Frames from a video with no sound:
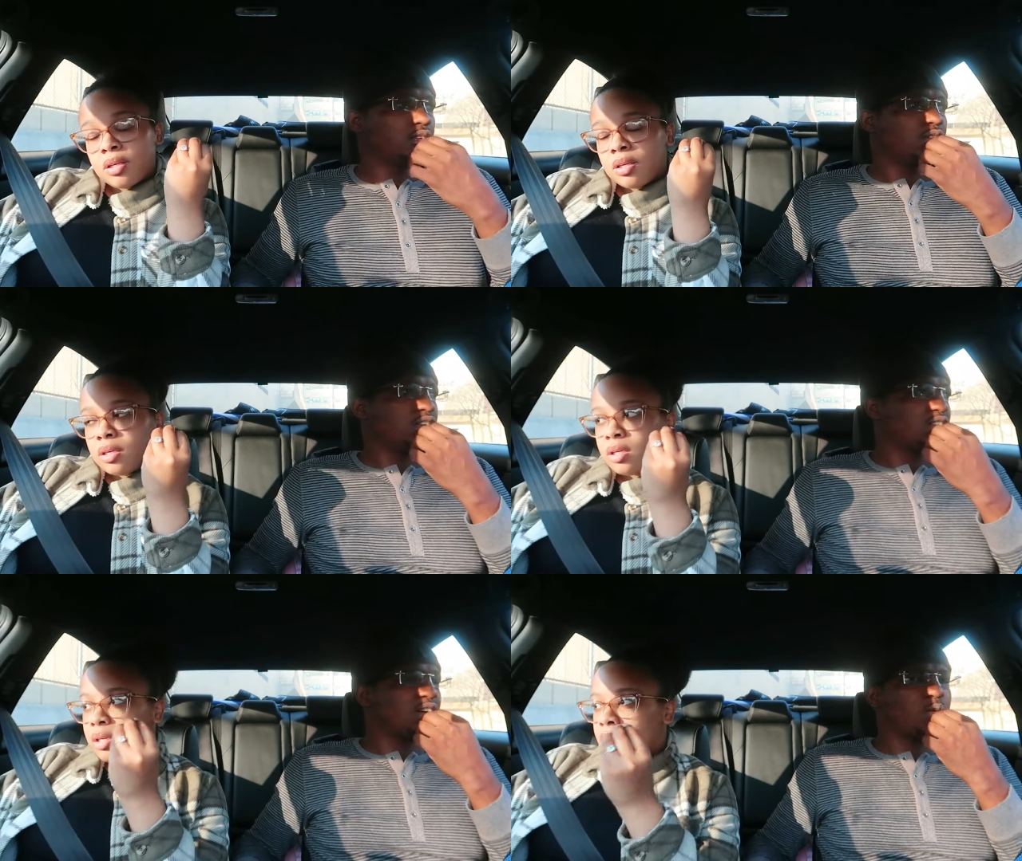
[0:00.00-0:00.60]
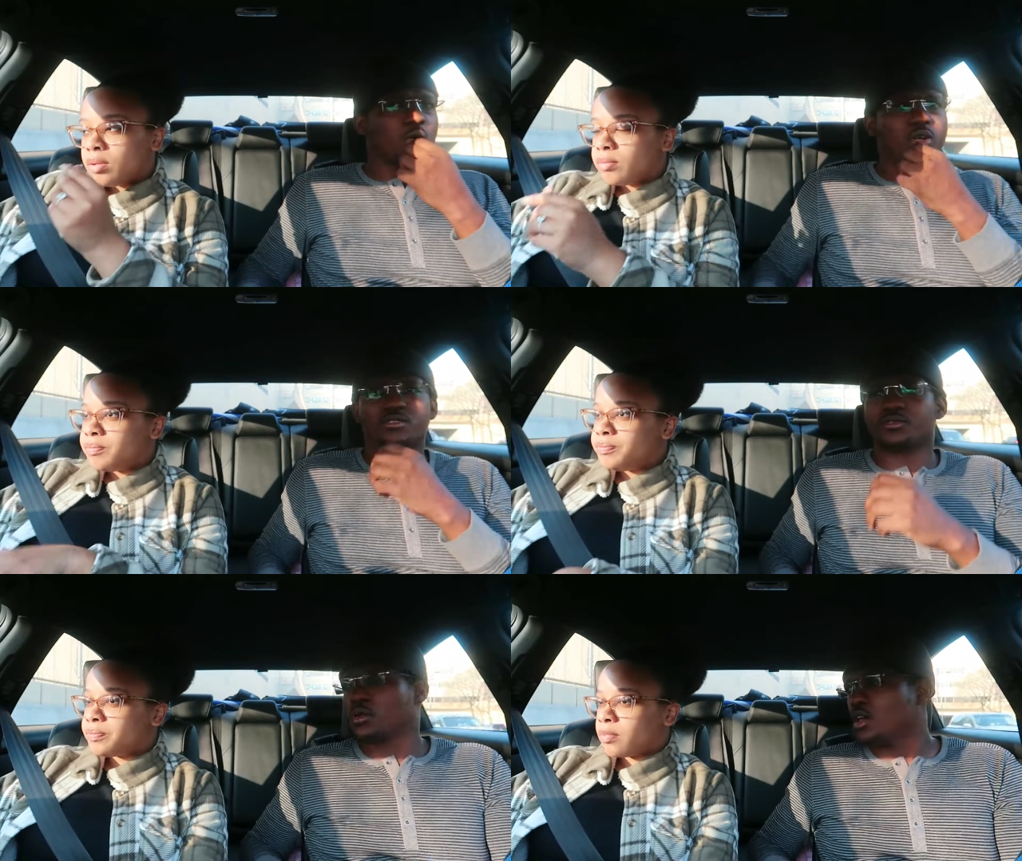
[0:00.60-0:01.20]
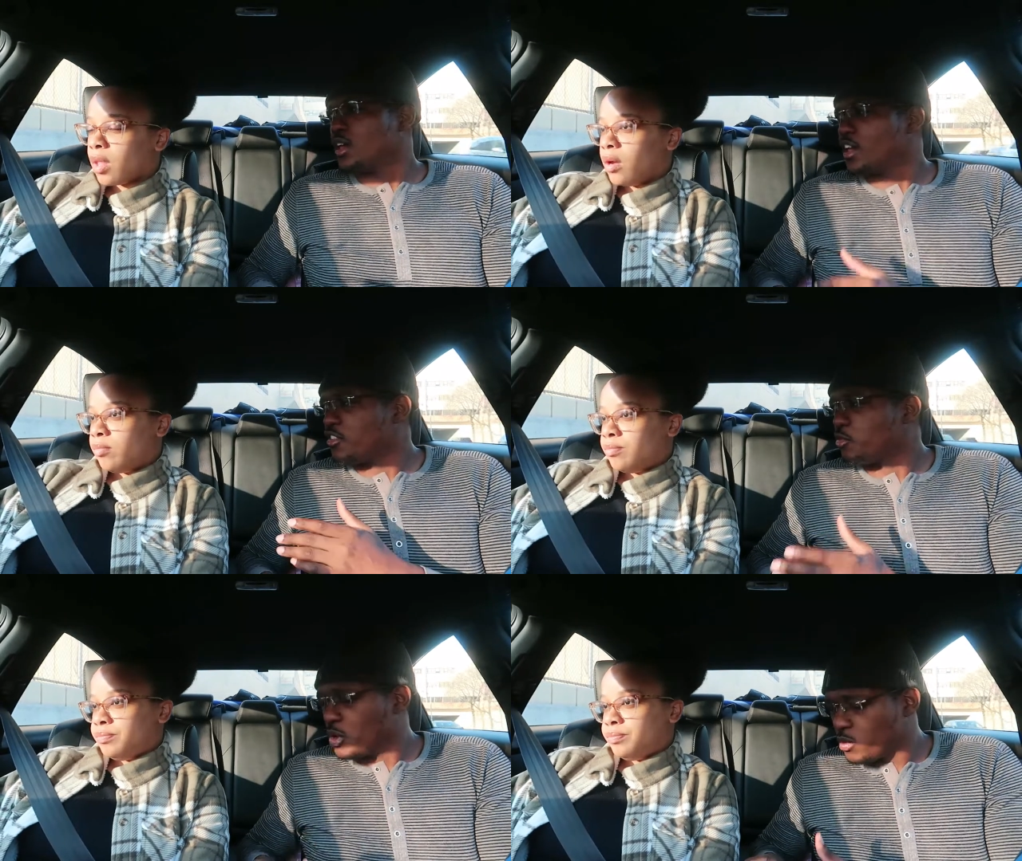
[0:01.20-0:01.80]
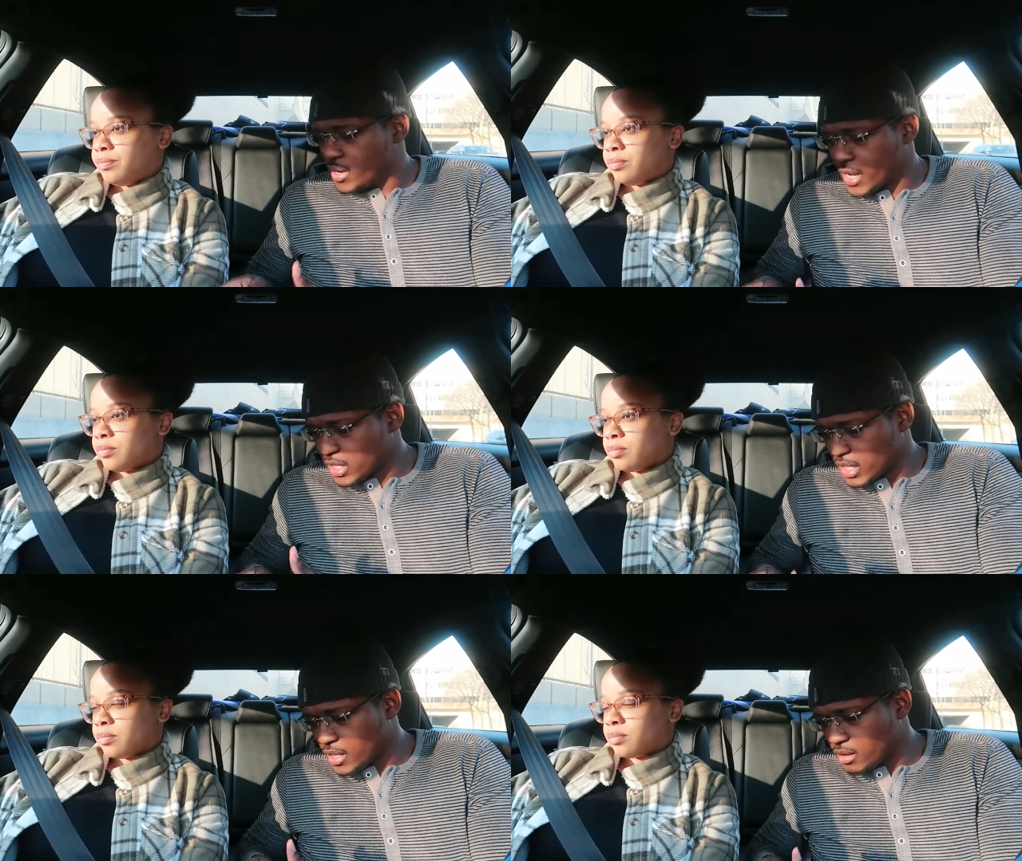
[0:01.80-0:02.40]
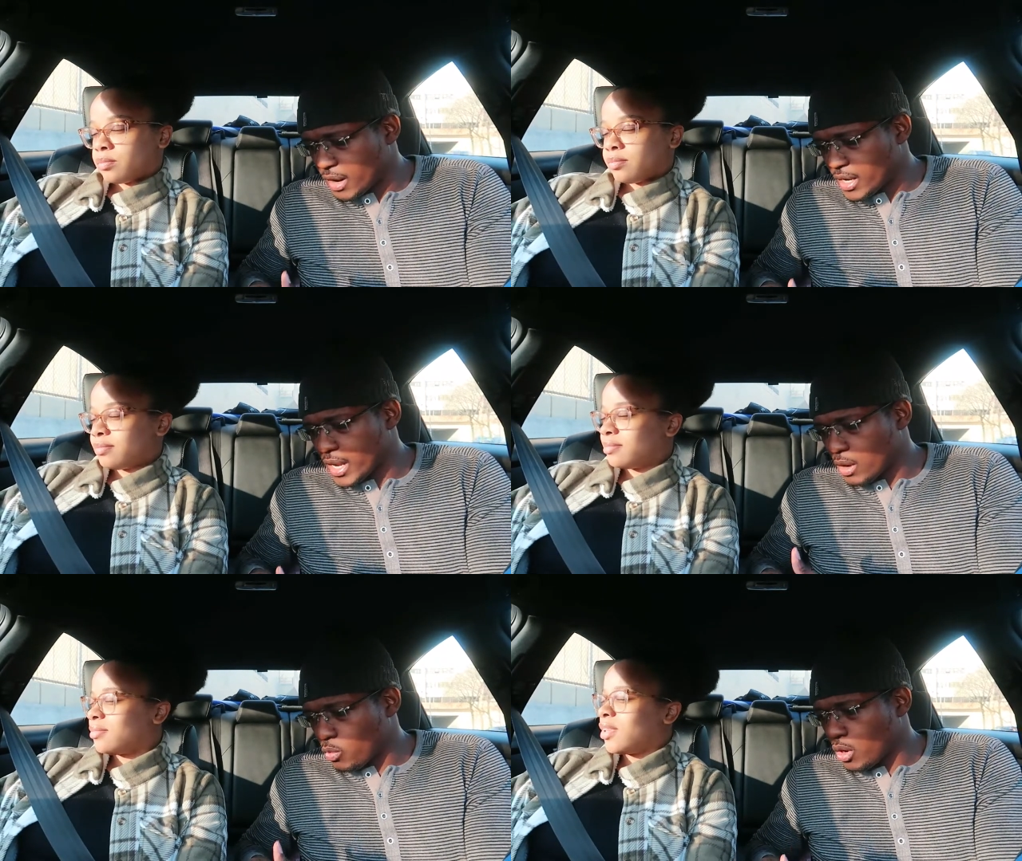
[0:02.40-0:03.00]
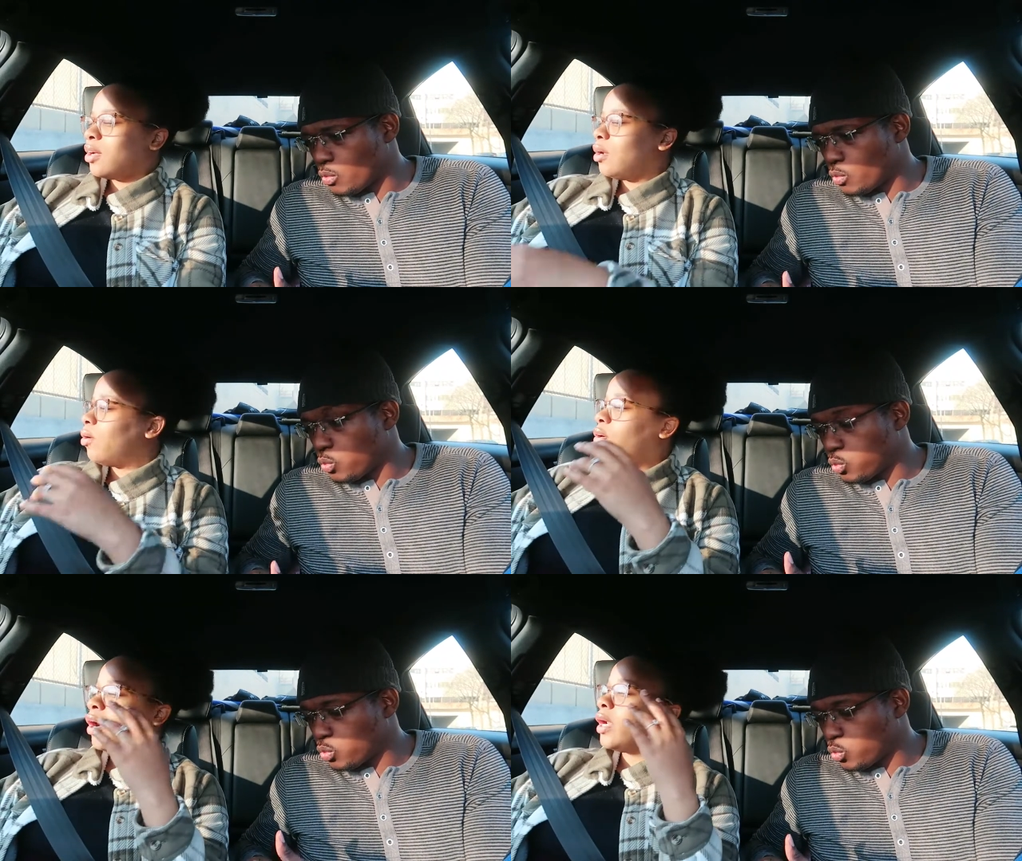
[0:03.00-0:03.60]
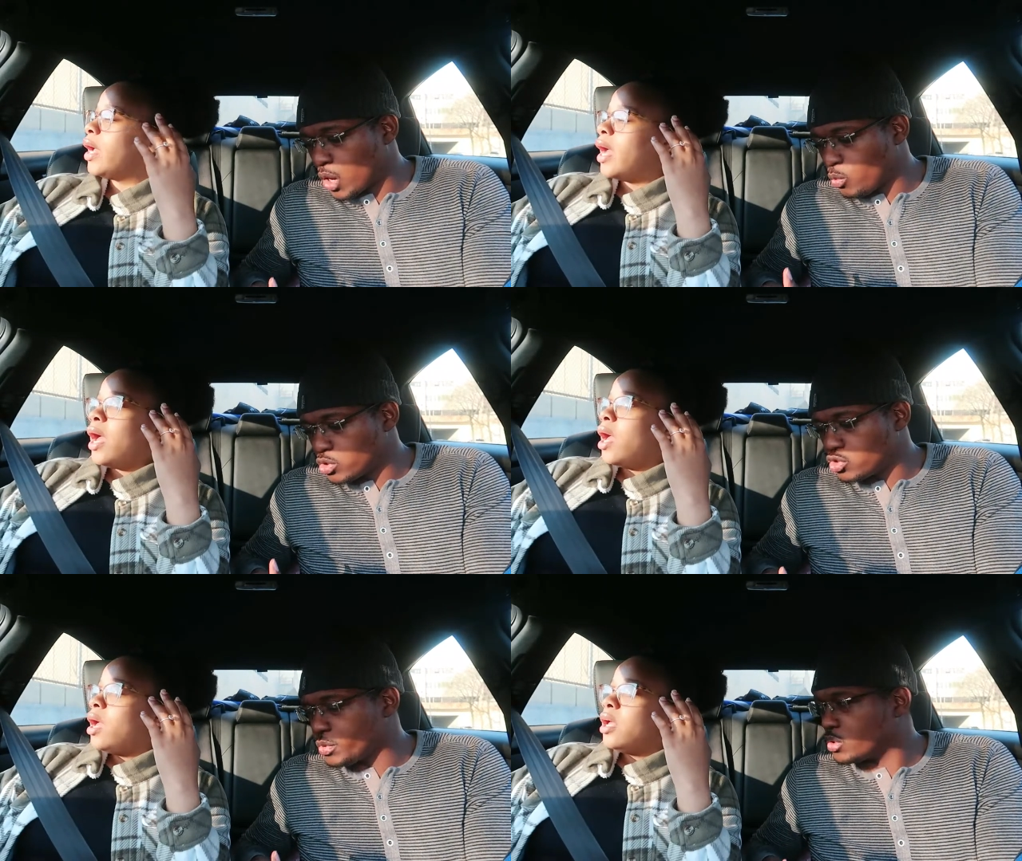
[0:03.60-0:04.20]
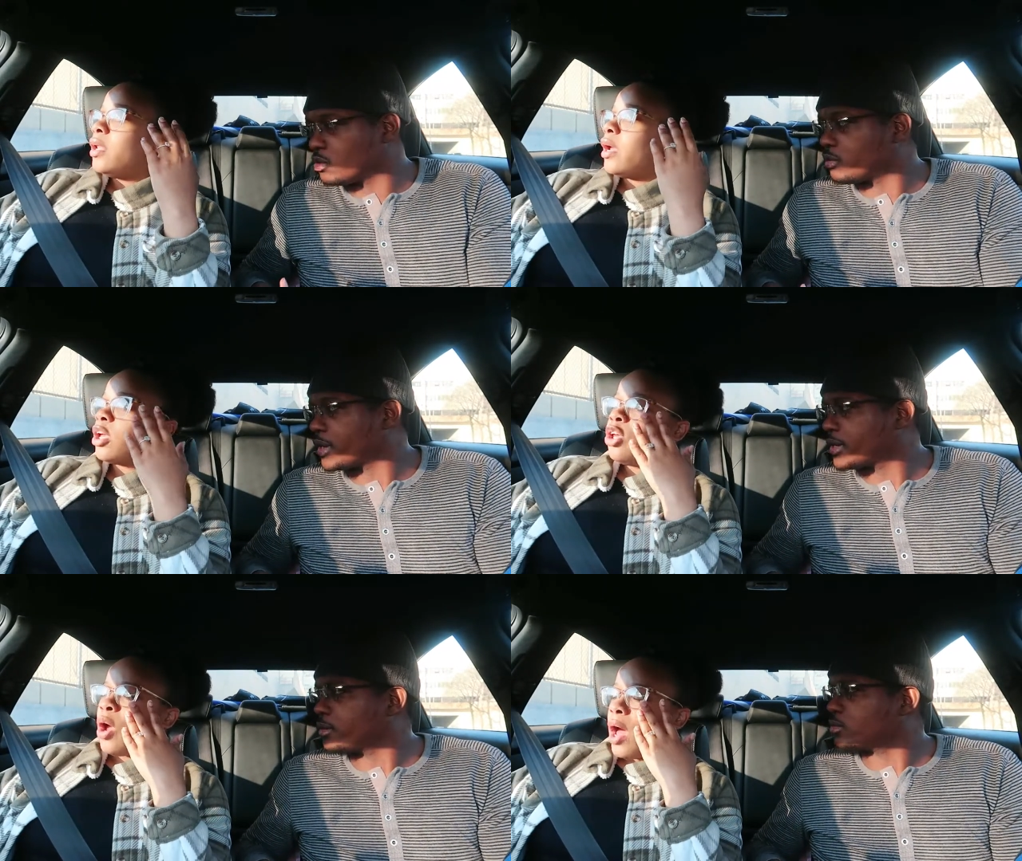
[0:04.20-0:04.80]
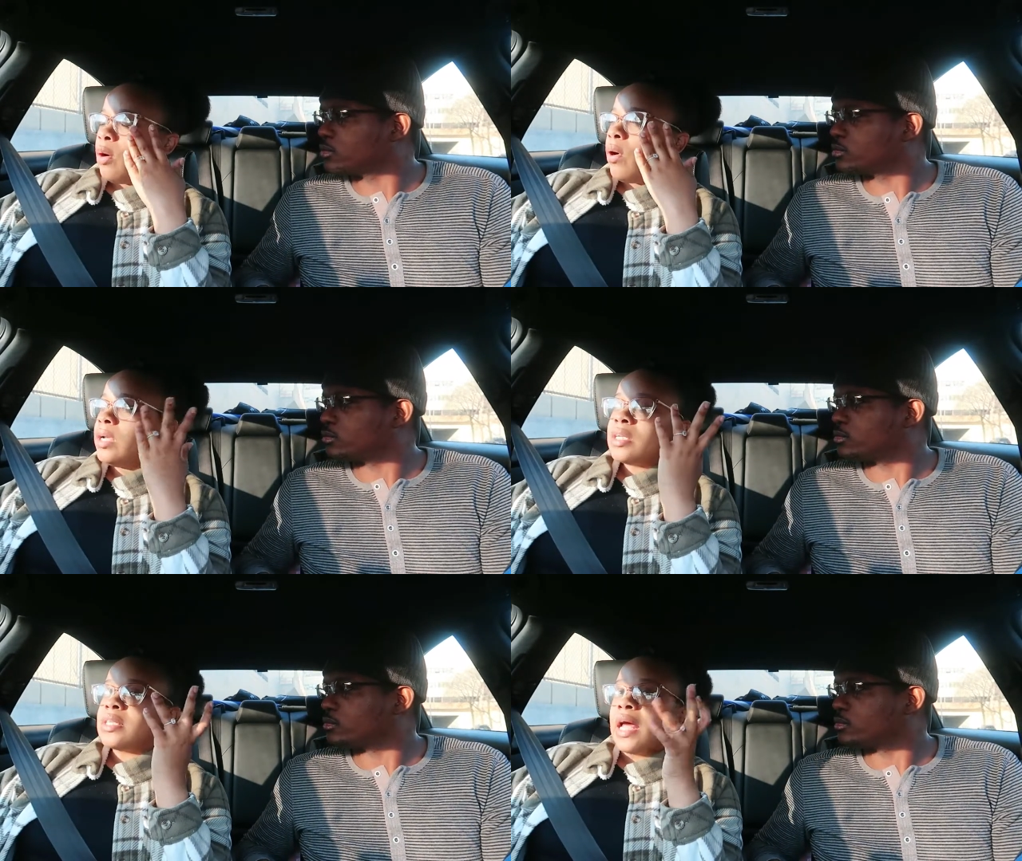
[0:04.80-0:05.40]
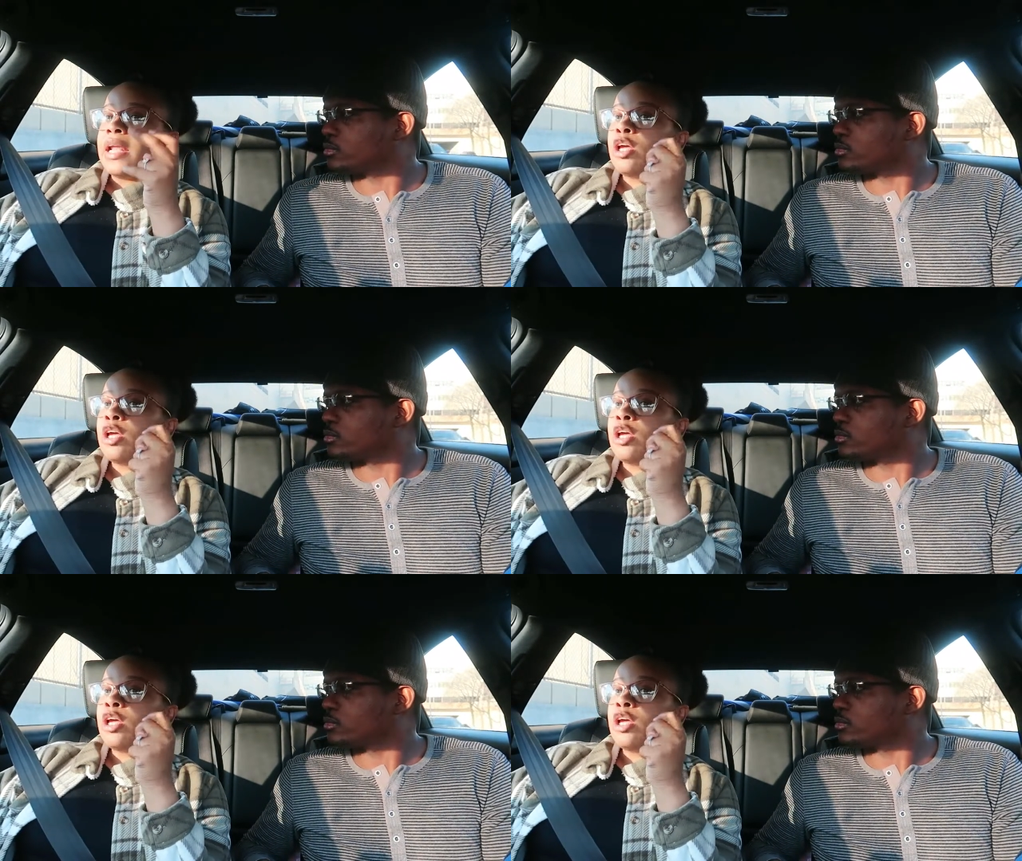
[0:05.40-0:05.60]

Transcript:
Speaker 1: So I just got one question for you. If we were not together right now, what Lord, what would you be doing like, right now?
Speaker 2: I don't understand.